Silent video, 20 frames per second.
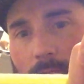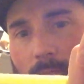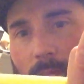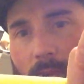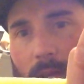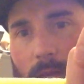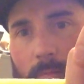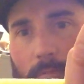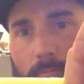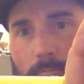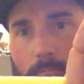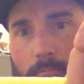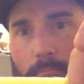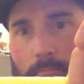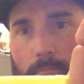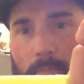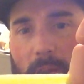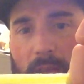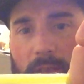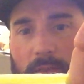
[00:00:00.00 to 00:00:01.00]
Like
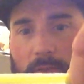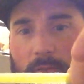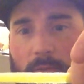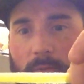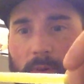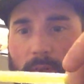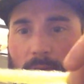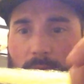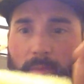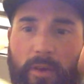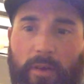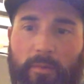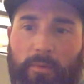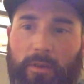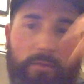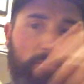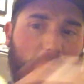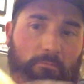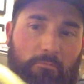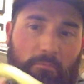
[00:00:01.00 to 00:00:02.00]
pencil width
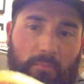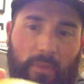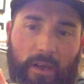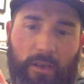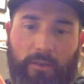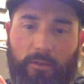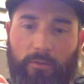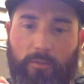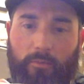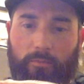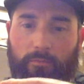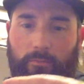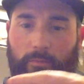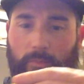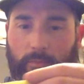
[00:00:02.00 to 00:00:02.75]
maybe? I don't know.